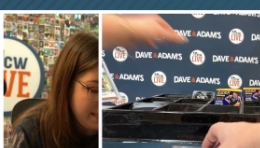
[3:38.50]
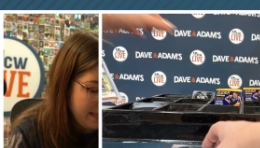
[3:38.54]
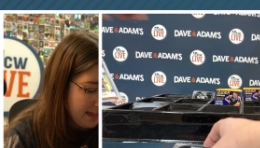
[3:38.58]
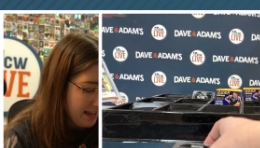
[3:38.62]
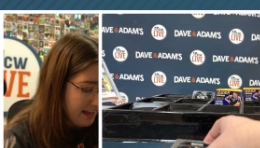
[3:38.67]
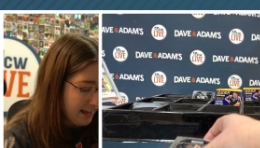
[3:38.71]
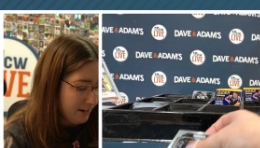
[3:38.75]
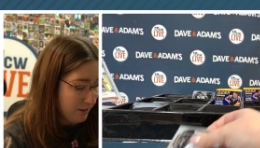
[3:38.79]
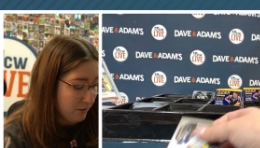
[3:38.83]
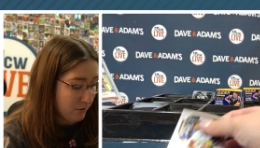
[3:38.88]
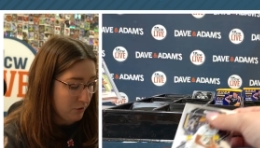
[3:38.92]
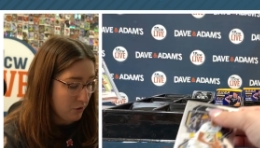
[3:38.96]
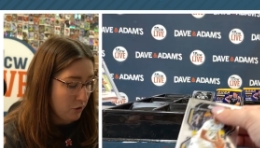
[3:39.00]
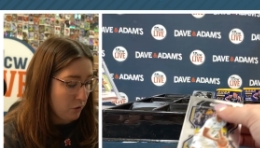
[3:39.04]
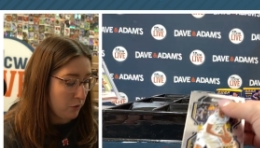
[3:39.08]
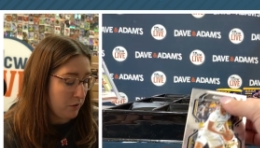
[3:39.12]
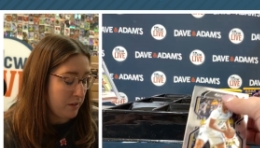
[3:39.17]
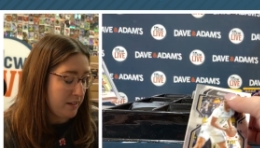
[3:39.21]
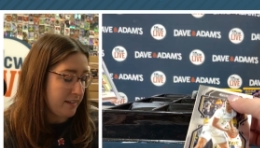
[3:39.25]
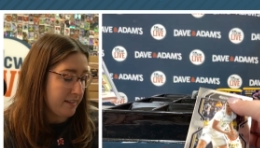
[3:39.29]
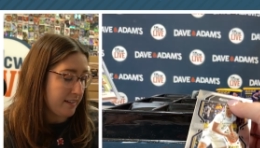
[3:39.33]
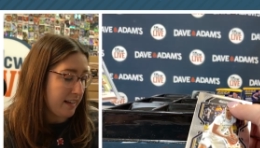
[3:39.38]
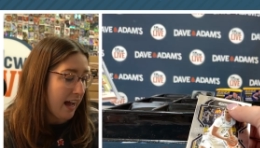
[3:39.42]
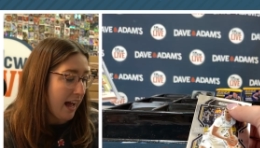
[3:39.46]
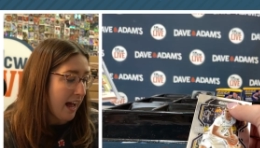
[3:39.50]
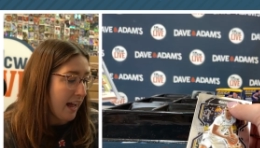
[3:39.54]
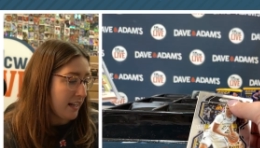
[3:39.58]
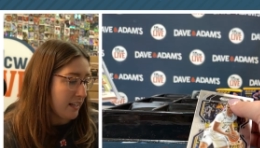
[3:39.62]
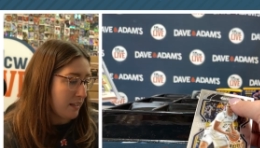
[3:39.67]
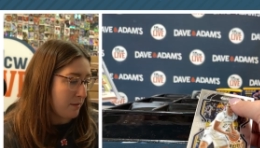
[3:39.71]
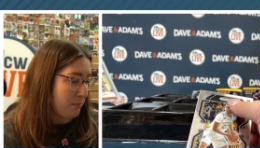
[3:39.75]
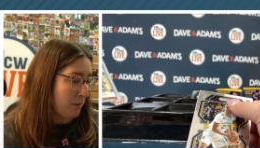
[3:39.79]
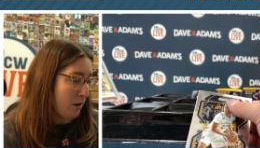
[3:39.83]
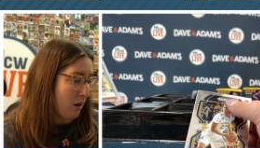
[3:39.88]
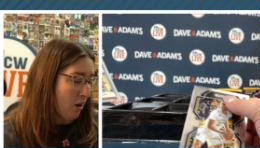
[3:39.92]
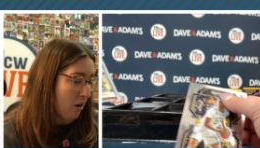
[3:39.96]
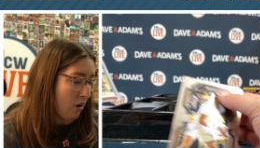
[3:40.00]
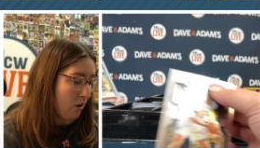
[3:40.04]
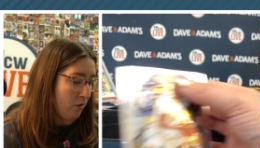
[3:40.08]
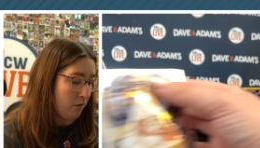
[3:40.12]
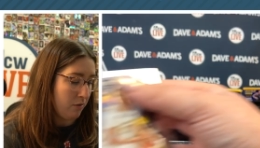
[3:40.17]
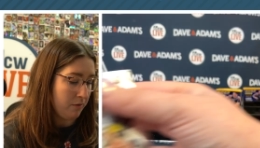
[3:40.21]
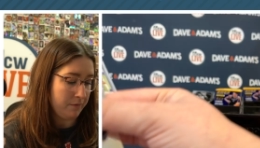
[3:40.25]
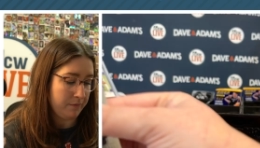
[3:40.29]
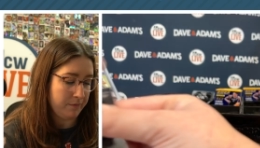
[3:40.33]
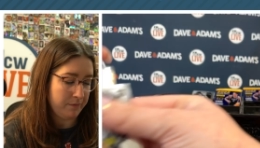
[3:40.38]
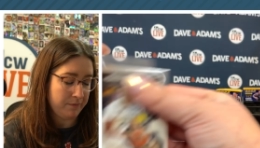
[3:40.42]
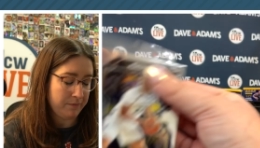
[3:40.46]
I don't know these guys, bro.
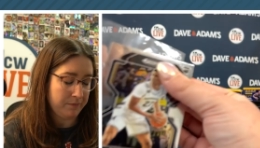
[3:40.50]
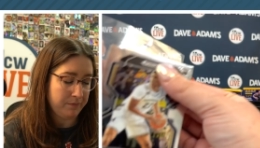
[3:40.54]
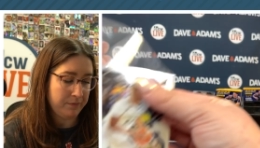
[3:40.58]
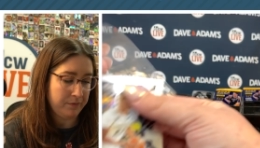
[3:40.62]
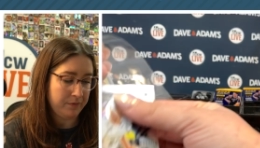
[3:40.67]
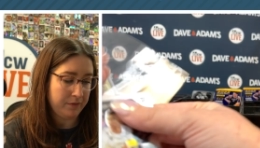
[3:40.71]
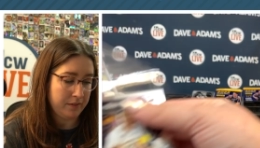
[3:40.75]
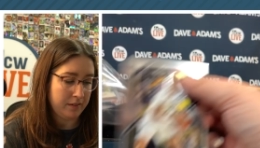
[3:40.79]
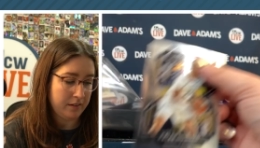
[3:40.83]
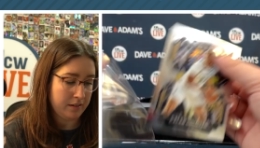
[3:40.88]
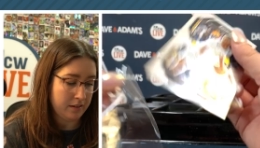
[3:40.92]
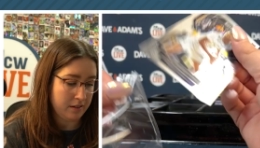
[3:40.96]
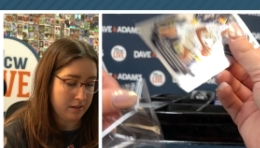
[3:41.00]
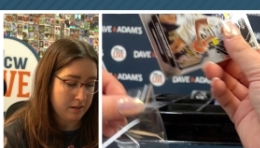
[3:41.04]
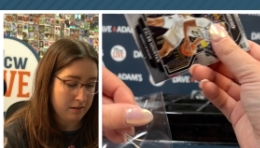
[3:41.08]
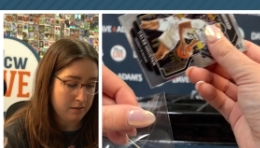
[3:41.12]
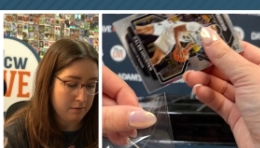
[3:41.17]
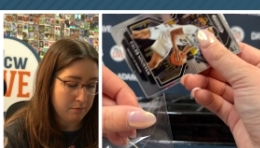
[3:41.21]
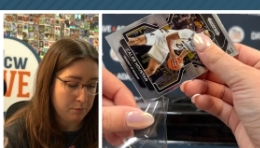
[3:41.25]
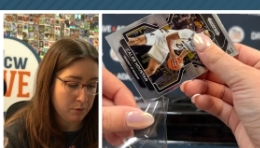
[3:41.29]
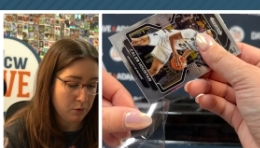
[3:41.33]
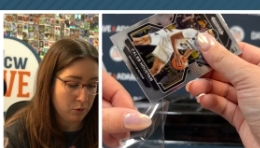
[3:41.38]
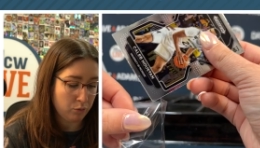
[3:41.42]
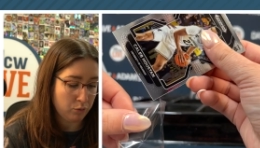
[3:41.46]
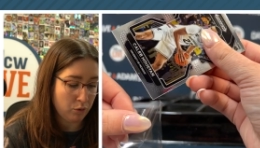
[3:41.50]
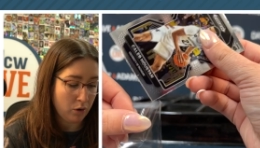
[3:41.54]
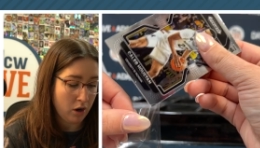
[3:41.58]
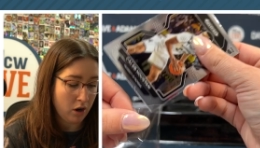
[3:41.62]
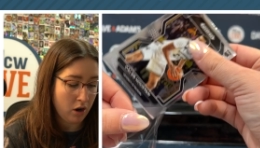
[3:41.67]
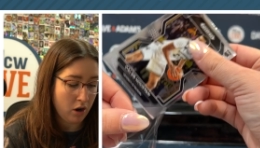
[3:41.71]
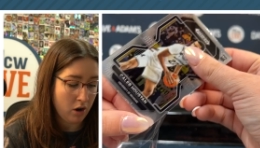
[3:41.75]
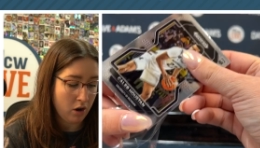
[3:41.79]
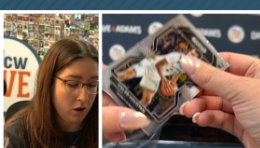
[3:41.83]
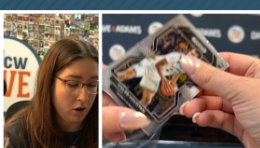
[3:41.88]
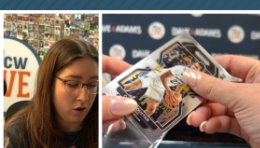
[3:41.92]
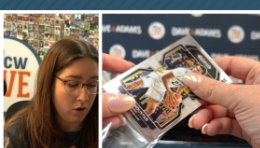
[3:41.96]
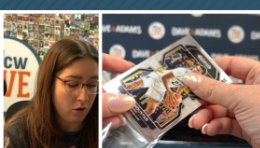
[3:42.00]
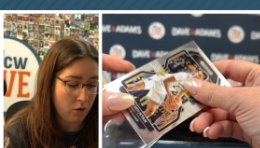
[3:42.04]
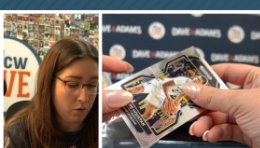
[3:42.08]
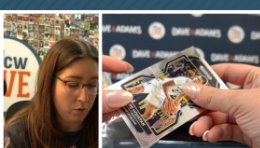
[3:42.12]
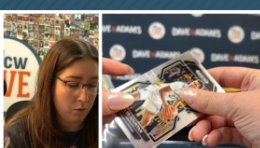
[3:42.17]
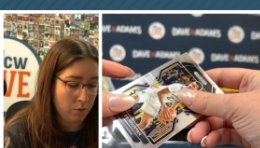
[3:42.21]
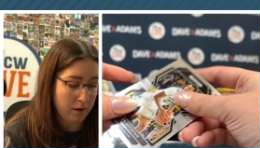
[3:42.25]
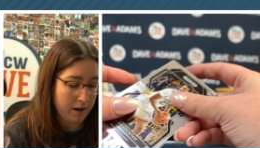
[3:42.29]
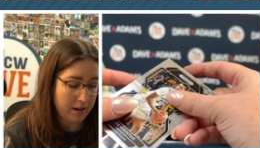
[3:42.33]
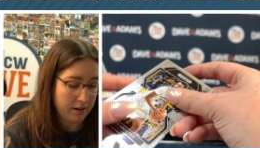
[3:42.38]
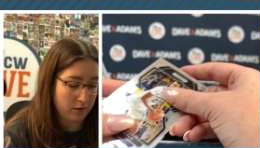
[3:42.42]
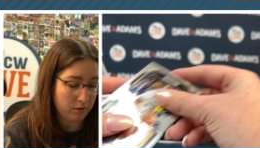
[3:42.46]

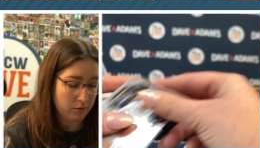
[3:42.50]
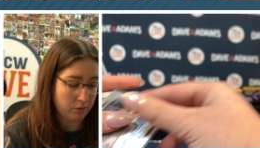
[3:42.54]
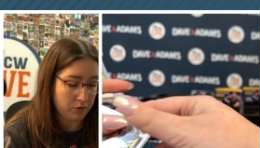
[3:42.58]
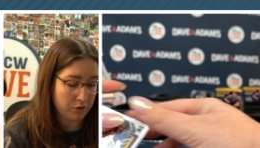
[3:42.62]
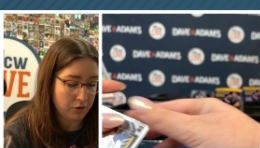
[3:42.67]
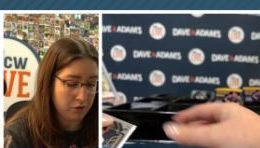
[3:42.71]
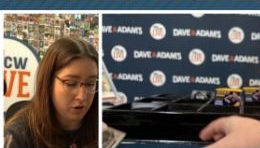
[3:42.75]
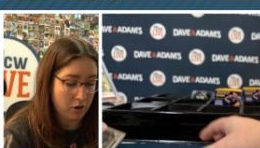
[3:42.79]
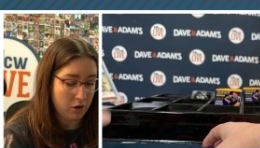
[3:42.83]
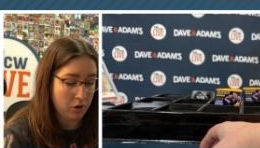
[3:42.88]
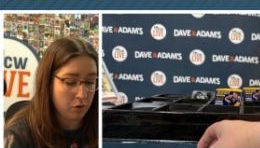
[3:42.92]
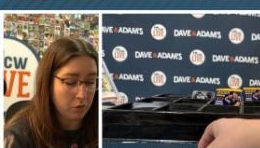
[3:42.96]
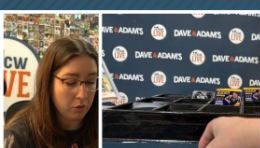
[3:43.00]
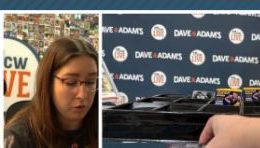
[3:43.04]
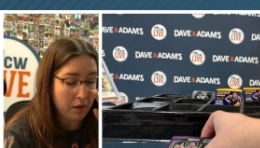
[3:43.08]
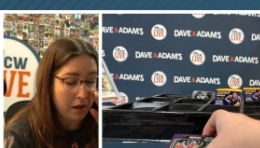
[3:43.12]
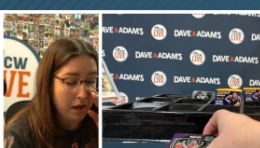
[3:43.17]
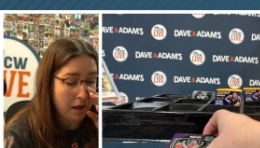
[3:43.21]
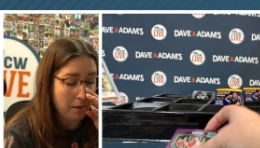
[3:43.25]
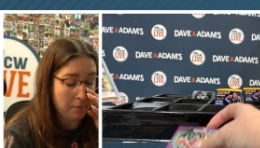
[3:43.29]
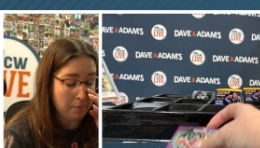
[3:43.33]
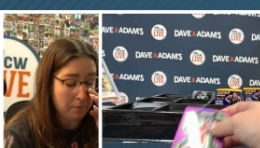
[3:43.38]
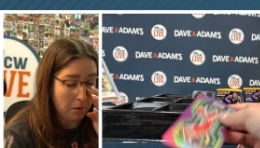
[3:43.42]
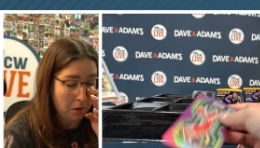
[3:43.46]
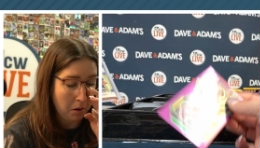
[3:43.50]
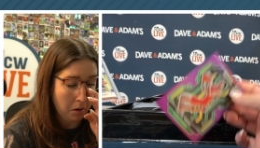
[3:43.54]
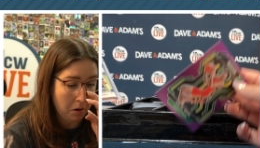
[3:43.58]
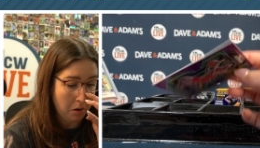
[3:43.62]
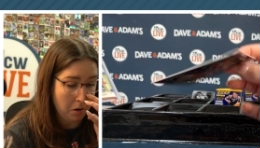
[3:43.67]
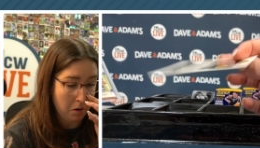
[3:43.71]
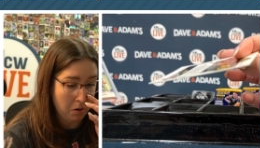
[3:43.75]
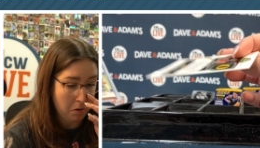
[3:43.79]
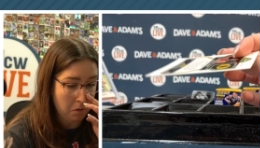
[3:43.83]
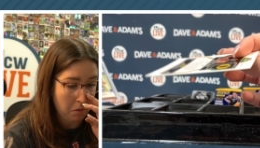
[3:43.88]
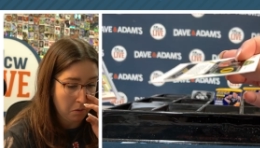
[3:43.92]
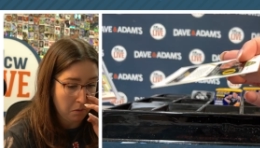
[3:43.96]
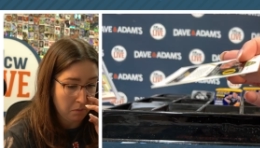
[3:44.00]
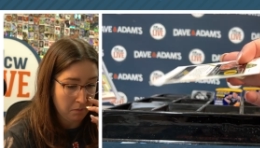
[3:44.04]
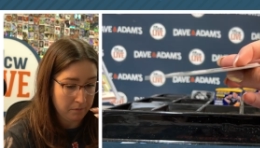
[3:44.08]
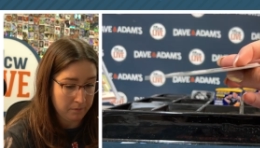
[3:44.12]
Bro, I don't know them, bro.